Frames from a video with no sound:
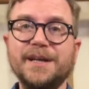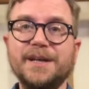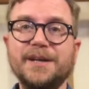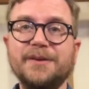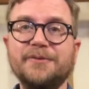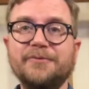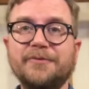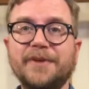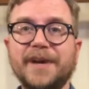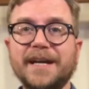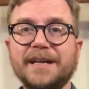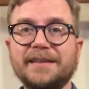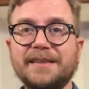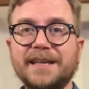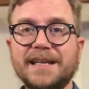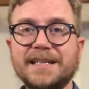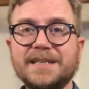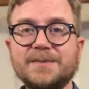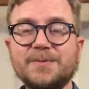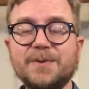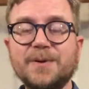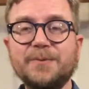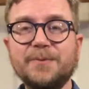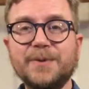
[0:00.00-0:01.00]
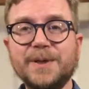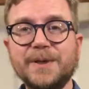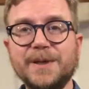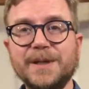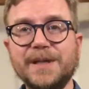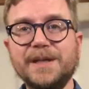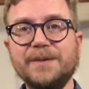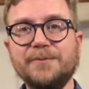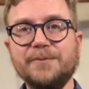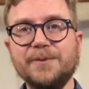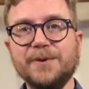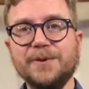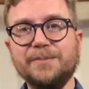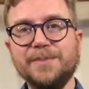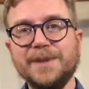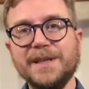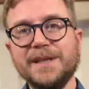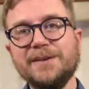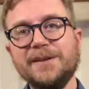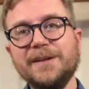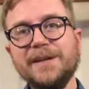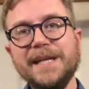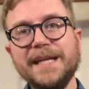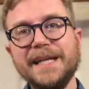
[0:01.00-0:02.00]
In fact, that's what we will be
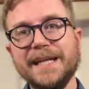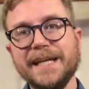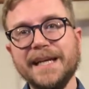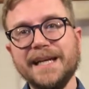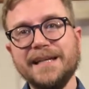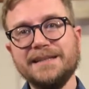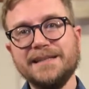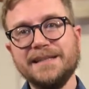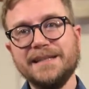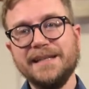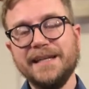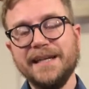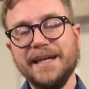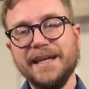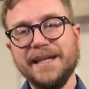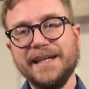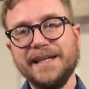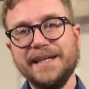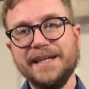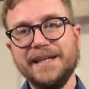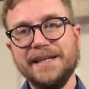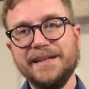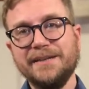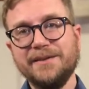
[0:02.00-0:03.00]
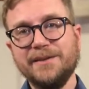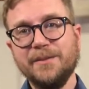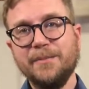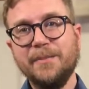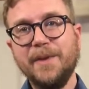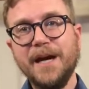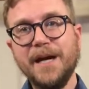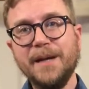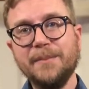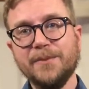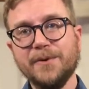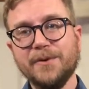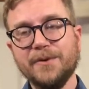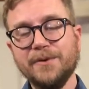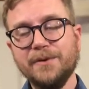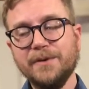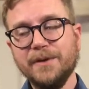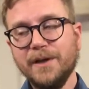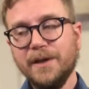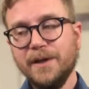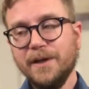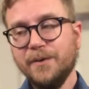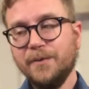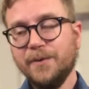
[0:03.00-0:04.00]
looking at today in the Bible,
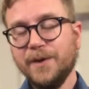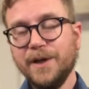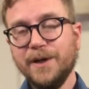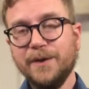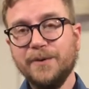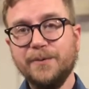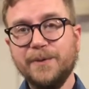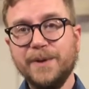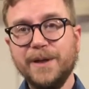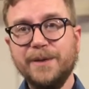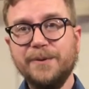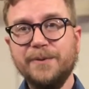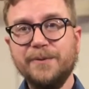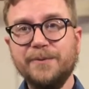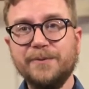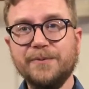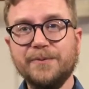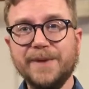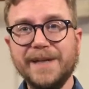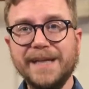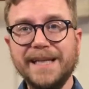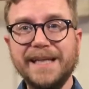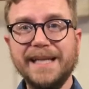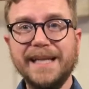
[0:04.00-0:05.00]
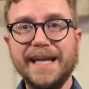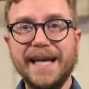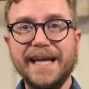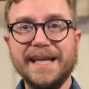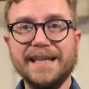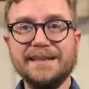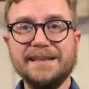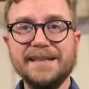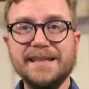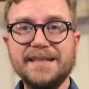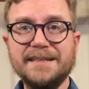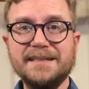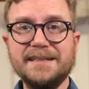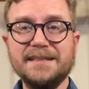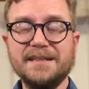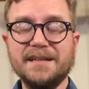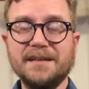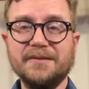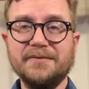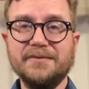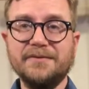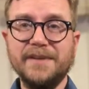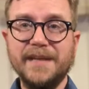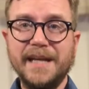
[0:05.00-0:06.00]
where we read a list
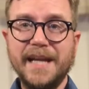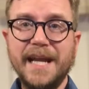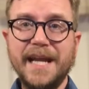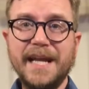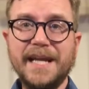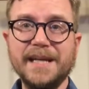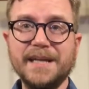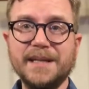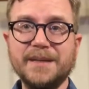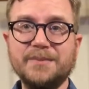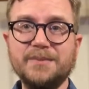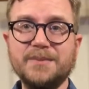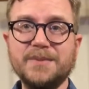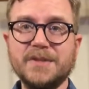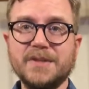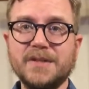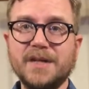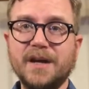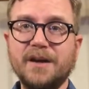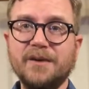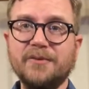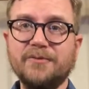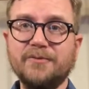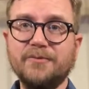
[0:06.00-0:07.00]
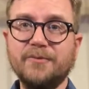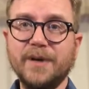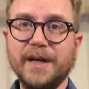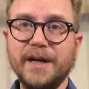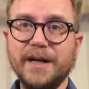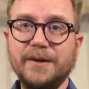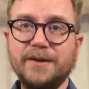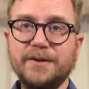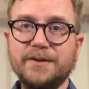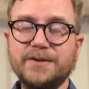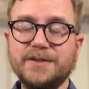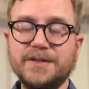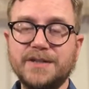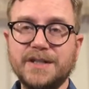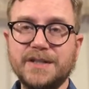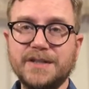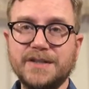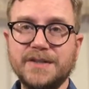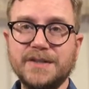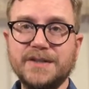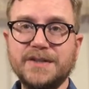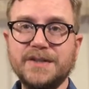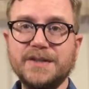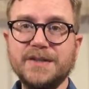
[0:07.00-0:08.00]
of names of where
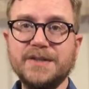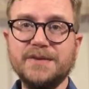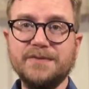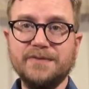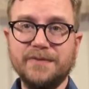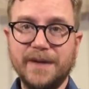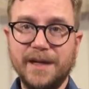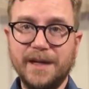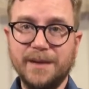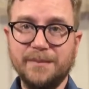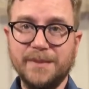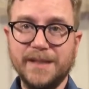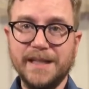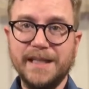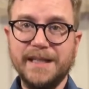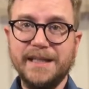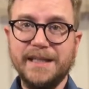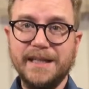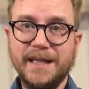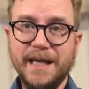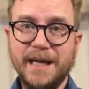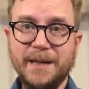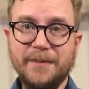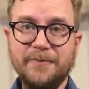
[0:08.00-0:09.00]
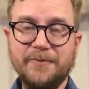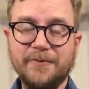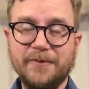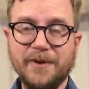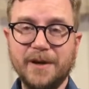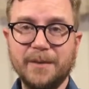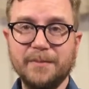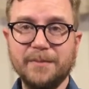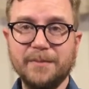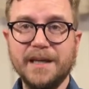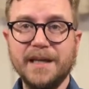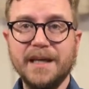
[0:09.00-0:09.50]
Jesus' family came from.